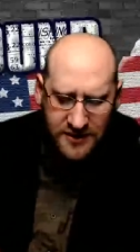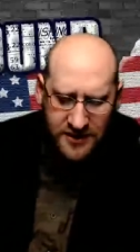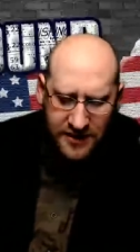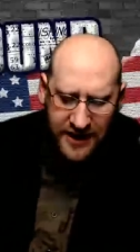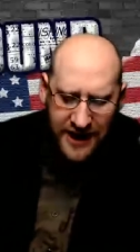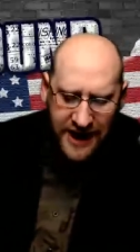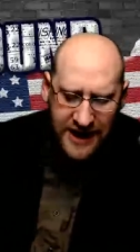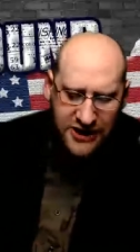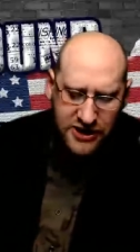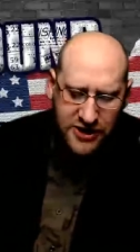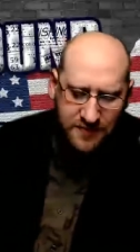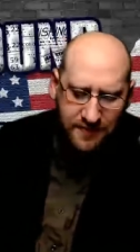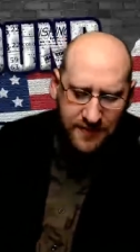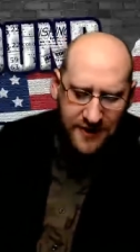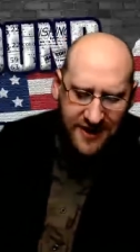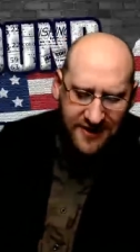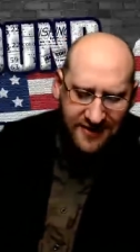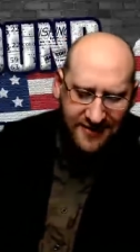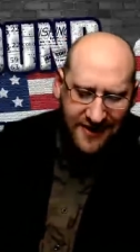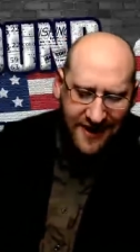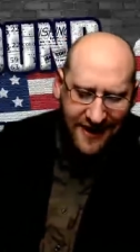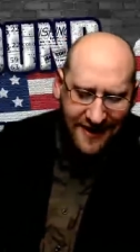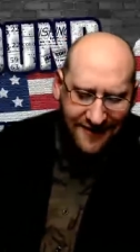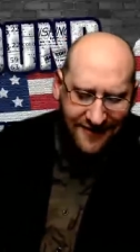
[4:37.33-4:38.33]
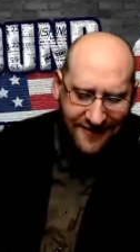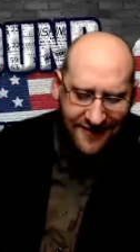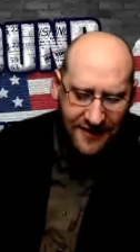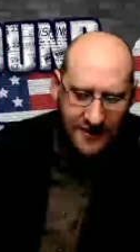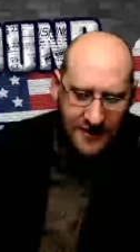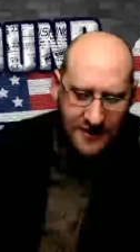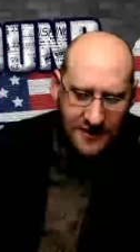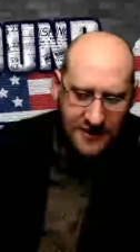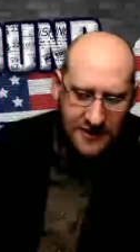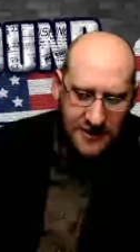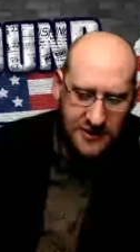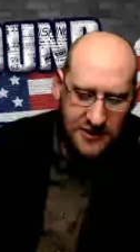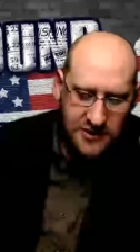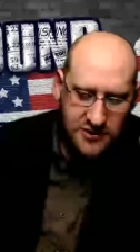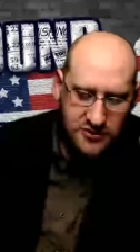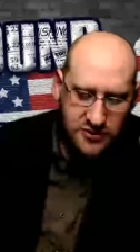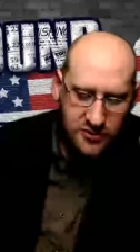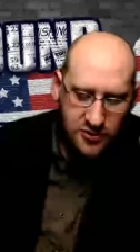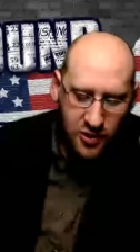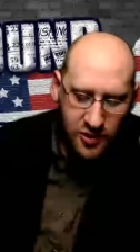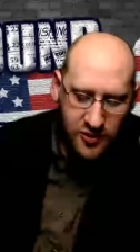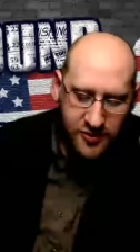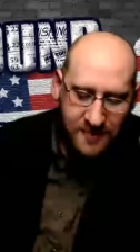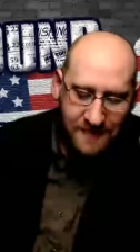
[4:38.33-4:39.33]
Keisha B says,
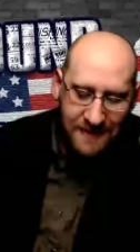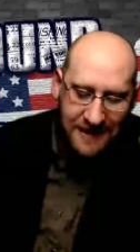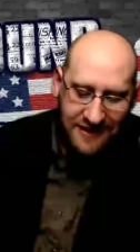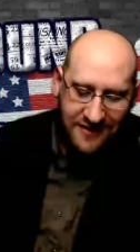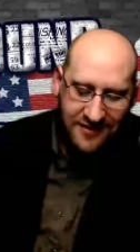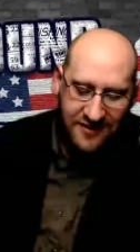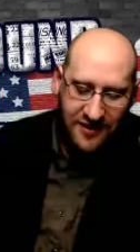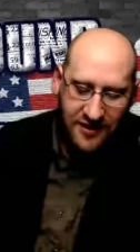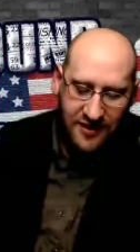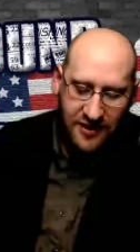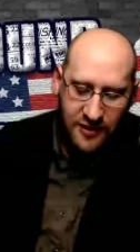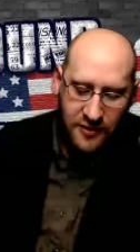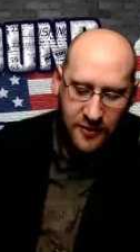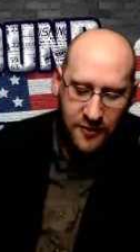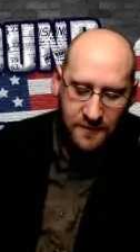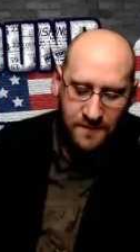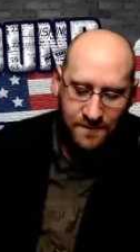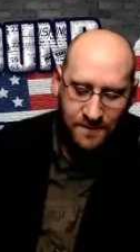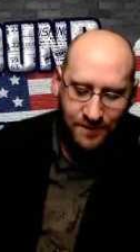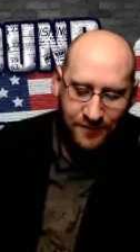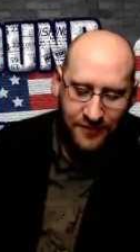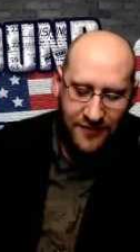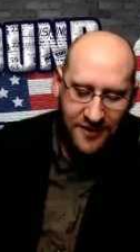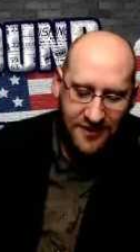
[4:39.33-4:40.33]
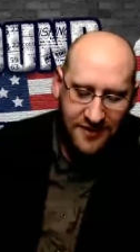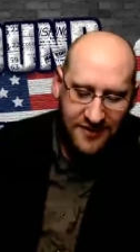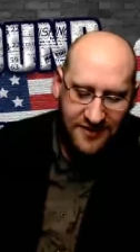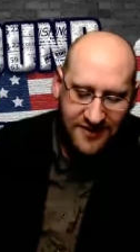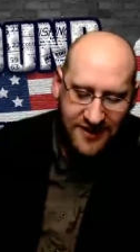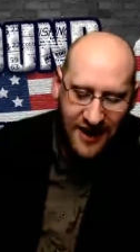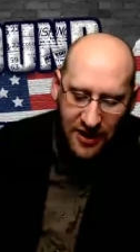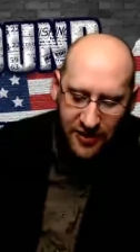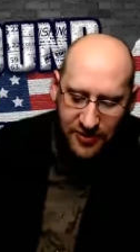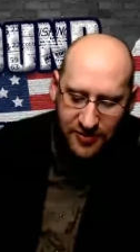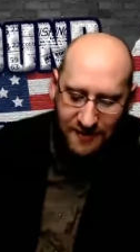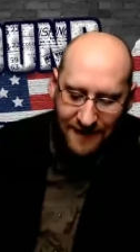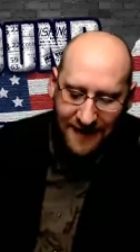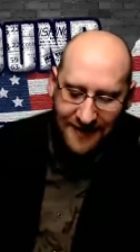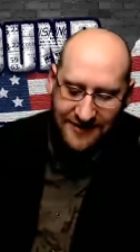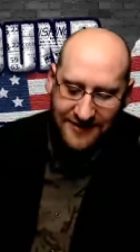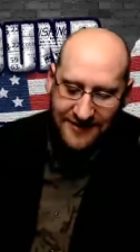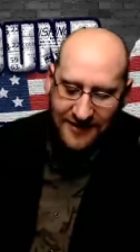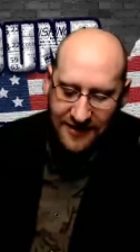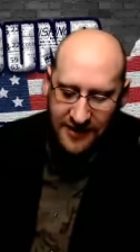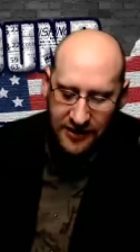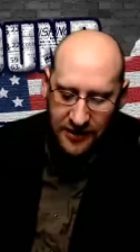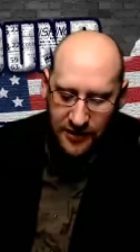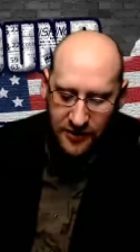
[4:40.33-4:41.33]
North Mexico, South
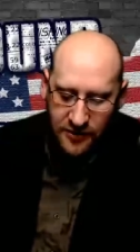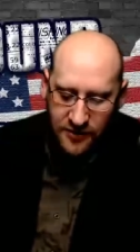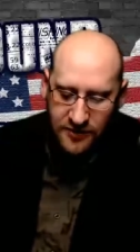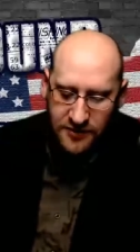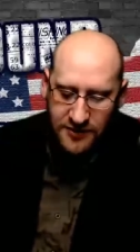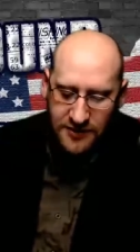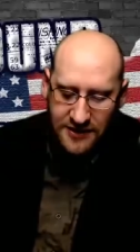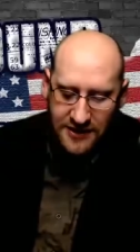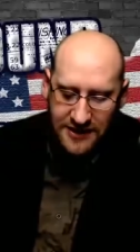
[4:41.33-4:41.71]
Mexico,